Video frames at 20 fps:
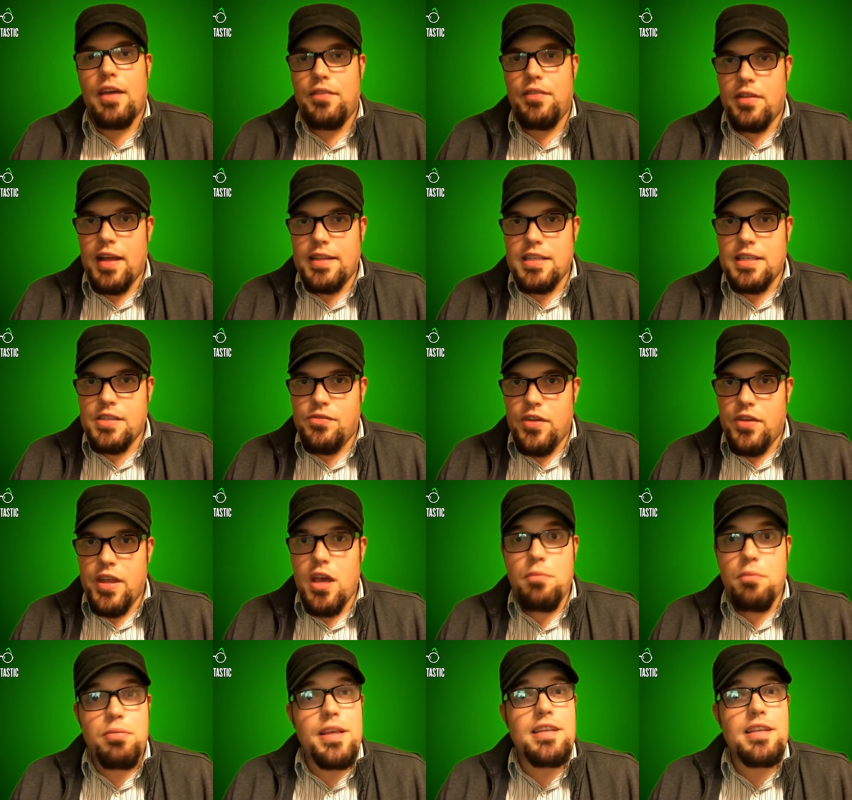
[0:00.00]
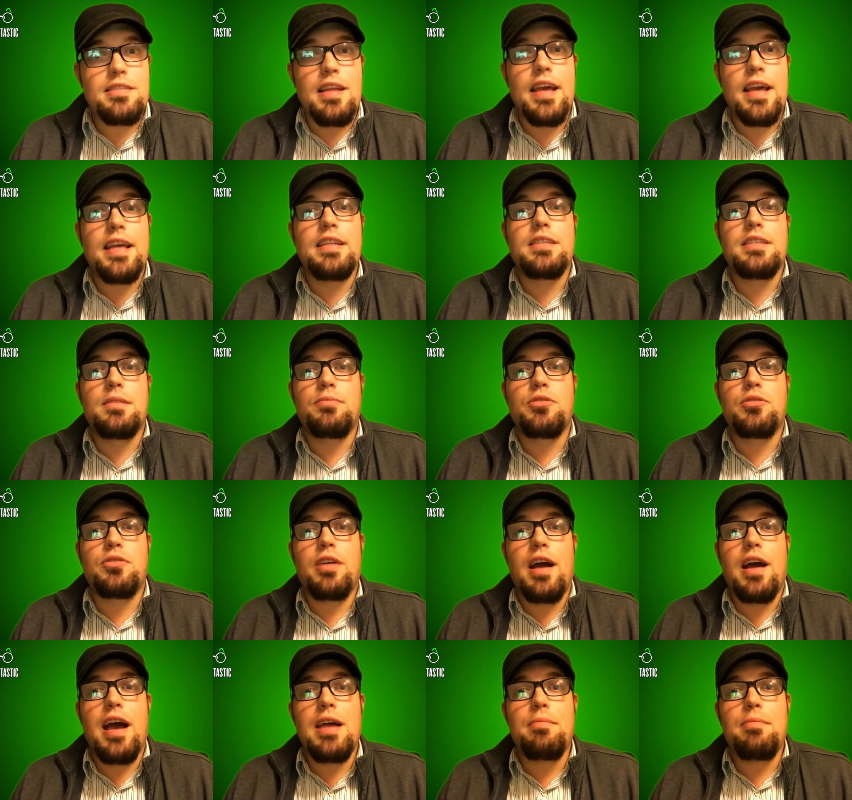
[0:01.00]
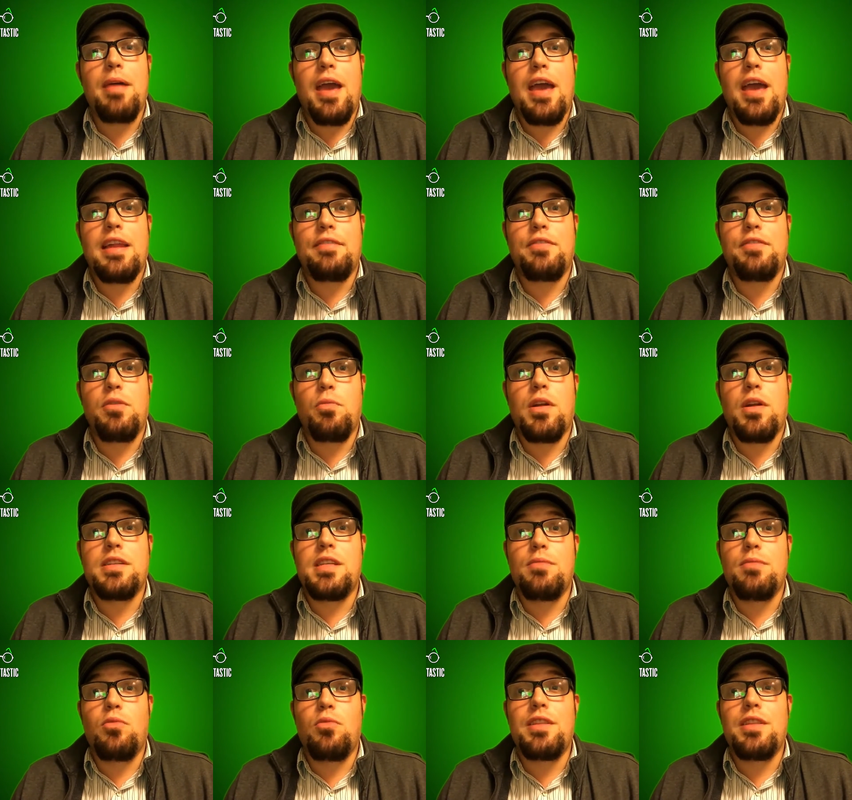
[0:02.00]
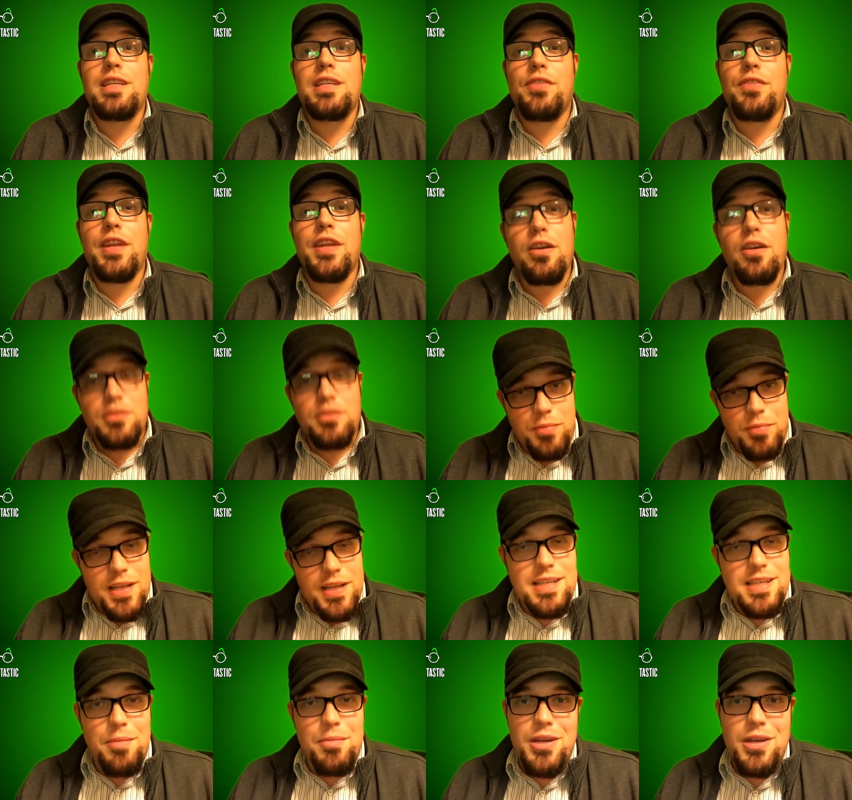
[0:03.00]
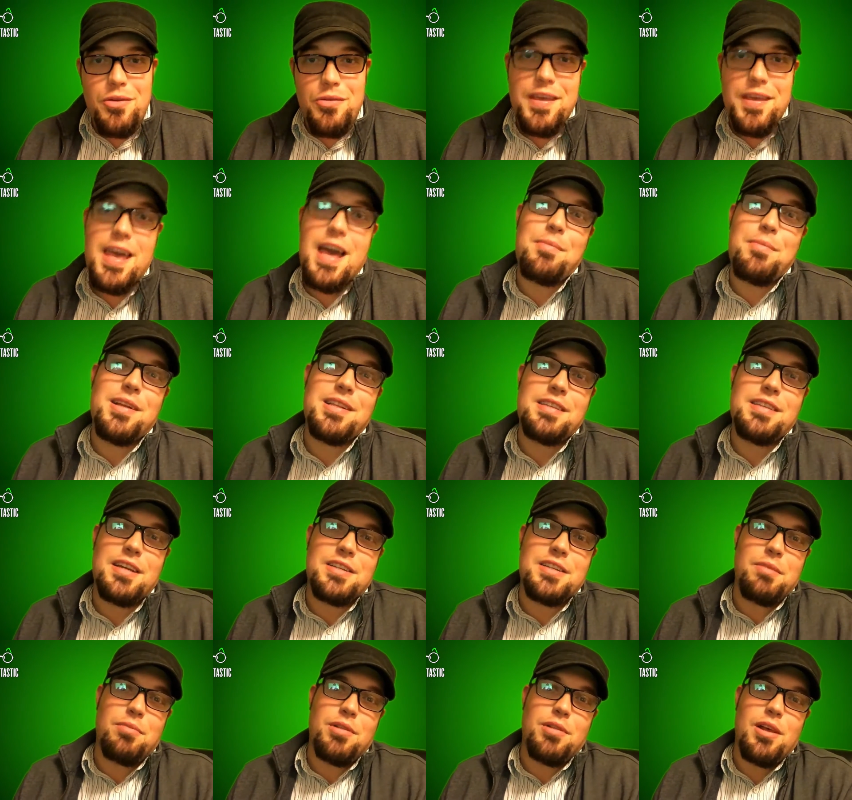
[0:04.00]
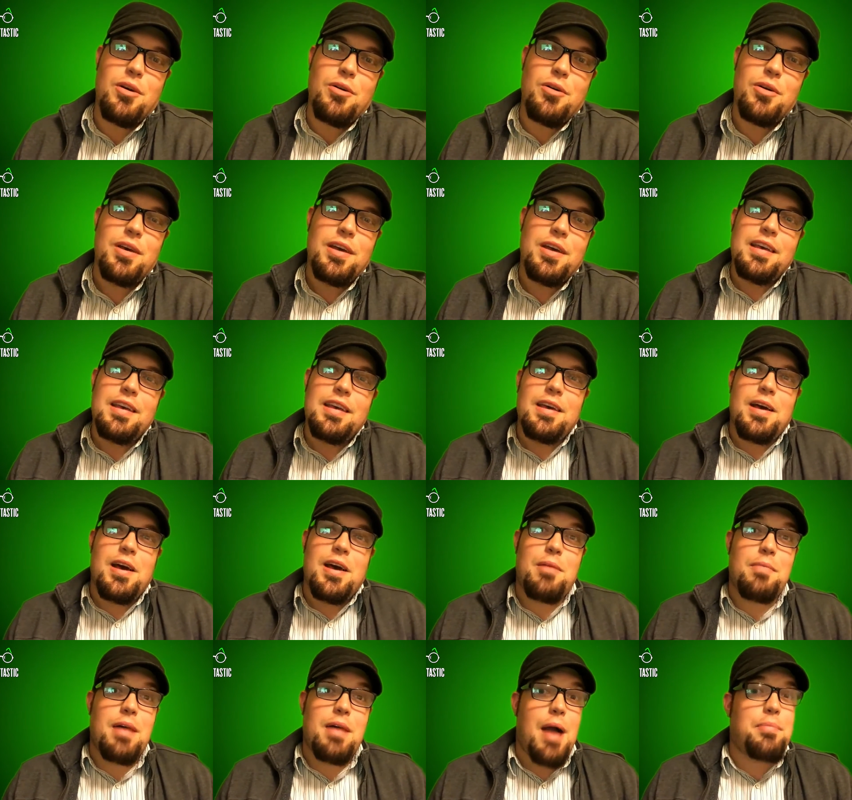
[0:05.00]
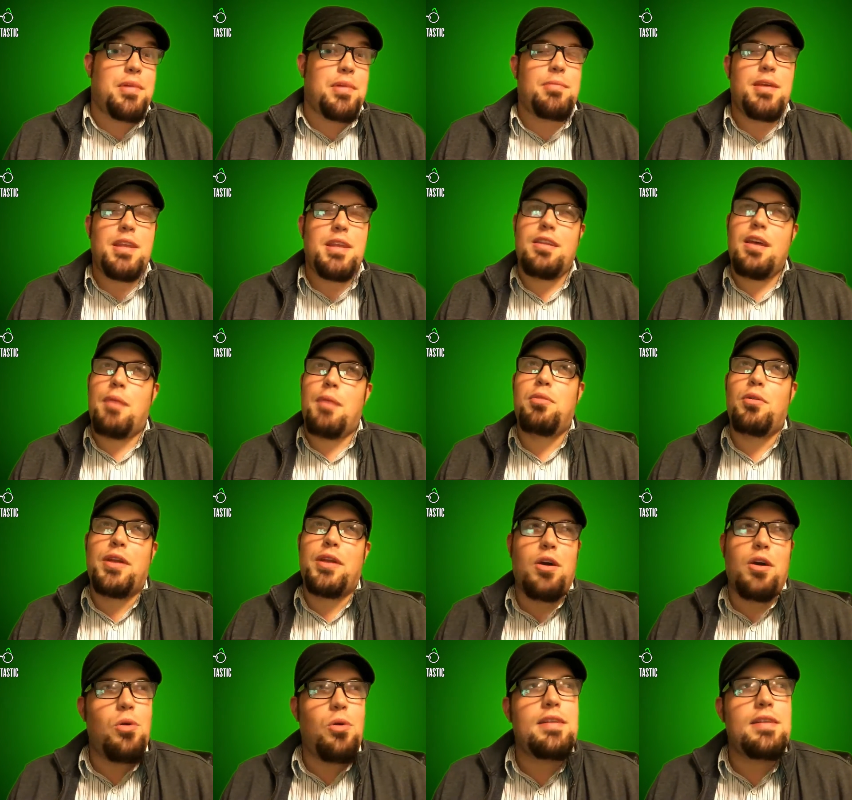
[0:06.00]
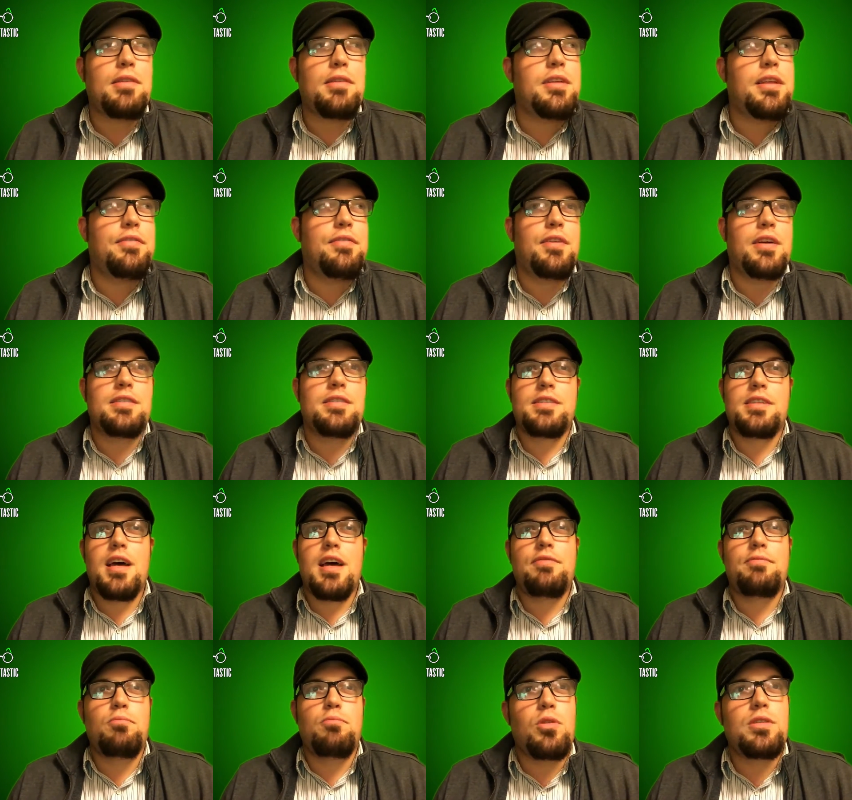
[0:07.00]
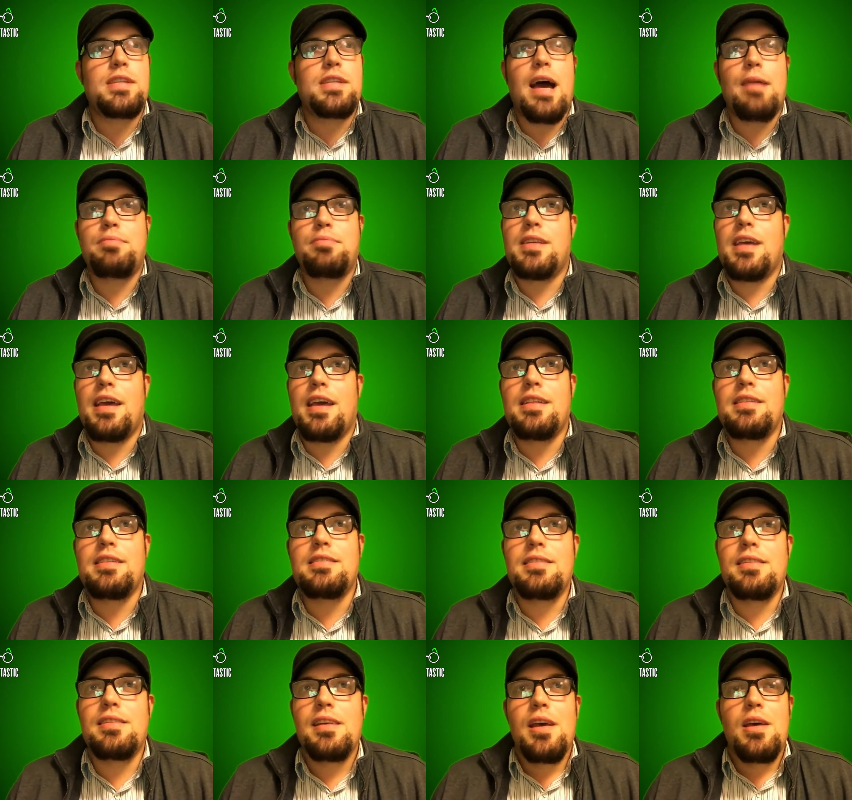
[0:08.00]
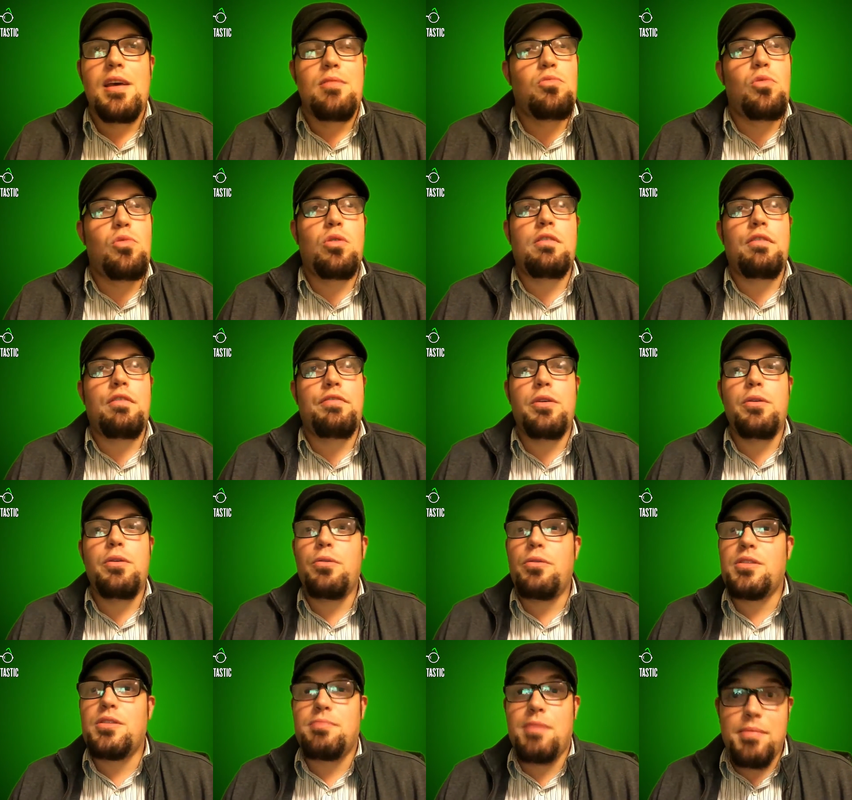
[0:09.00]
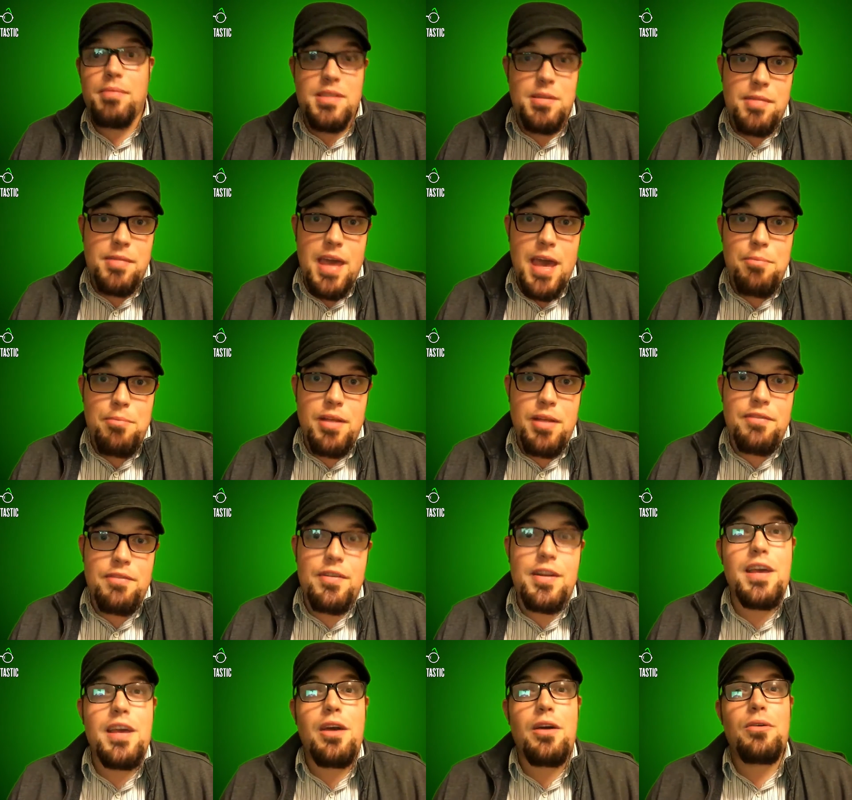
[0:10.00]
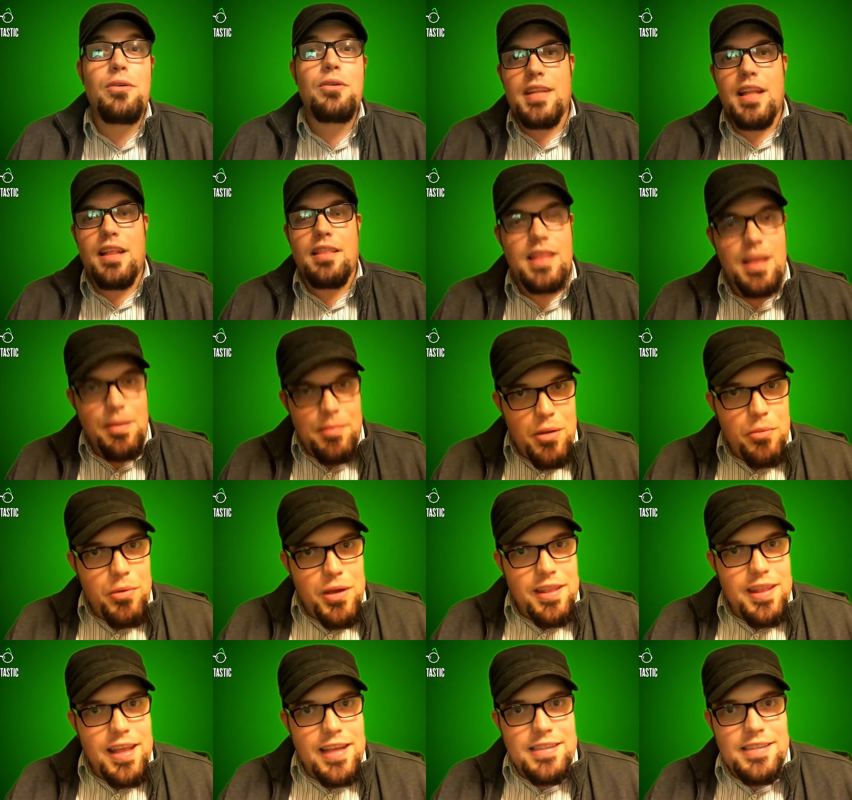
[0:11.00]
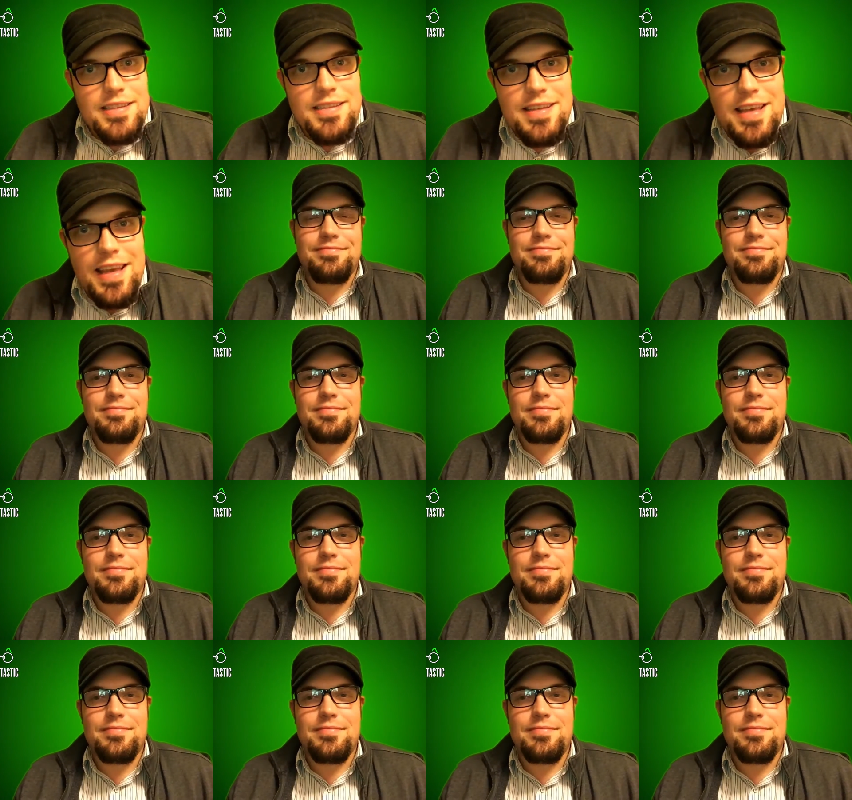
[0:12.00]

If you like this video, please like and subscribe. And if you want to see more of these videos, please let me know in the comment section below. I'm going to be uploading a whole lot of really fun stuff, more top 10s, more reviews, maybe some gameplay video. Let me know what you'd like to see.